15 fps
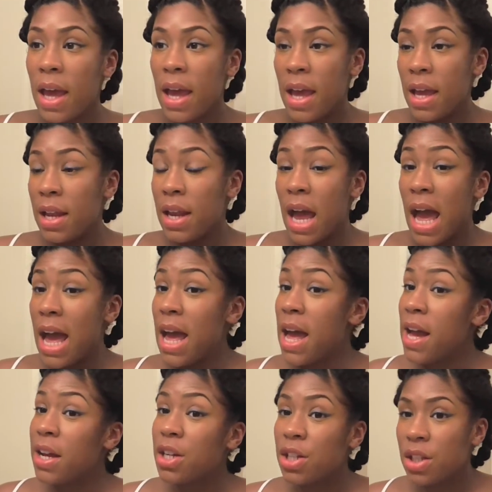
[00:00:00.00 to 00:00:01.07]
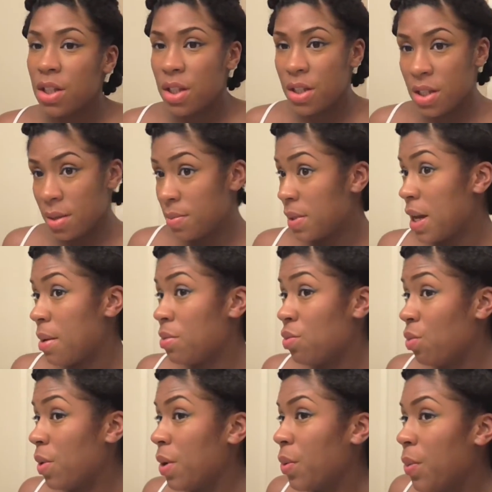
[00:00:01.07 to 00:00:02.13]
And I actually
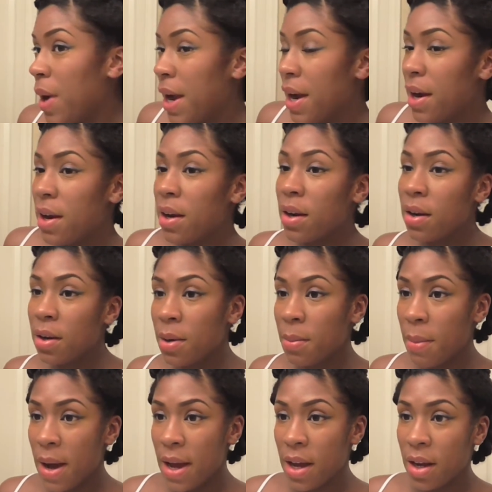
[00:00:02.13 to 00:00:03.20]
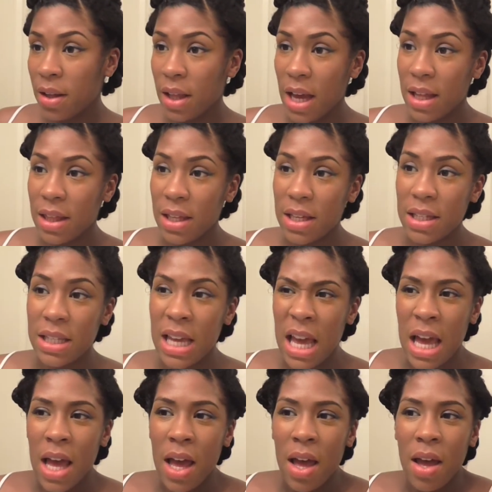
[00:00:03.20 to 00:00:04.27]
sometimes will wear my hair like this.
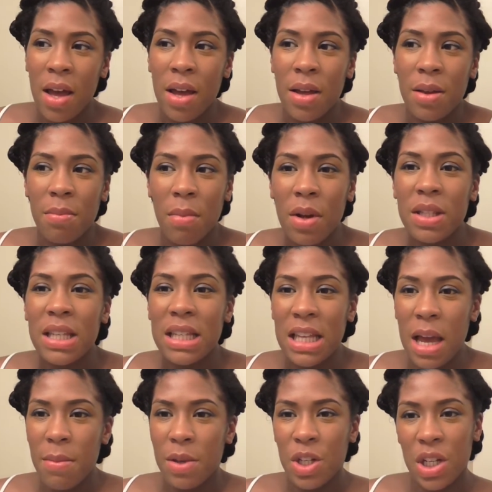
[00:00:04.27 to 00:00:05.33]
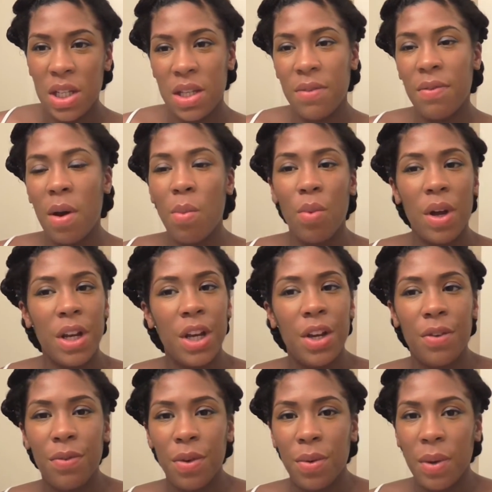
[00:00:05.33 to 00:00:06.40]
Most of the time it's just if I'm
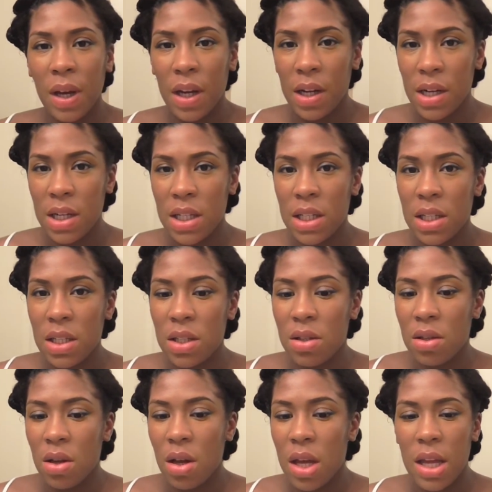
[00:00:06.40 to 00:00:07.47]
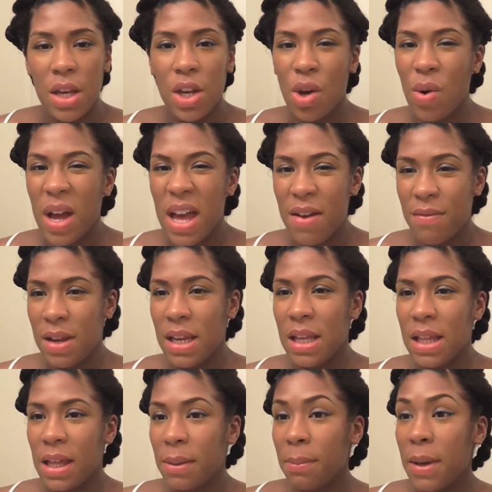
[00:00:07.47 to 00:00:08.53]
running a few errands and don't have
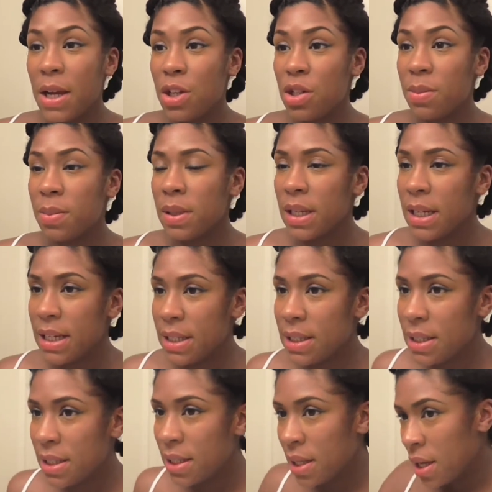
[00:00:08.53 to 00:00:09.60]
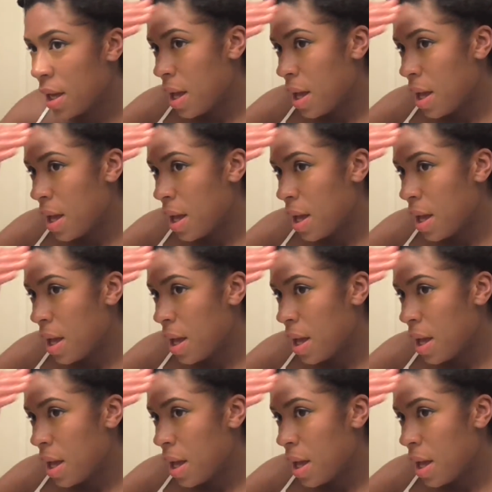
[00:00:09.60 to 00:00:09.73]
any like major plans.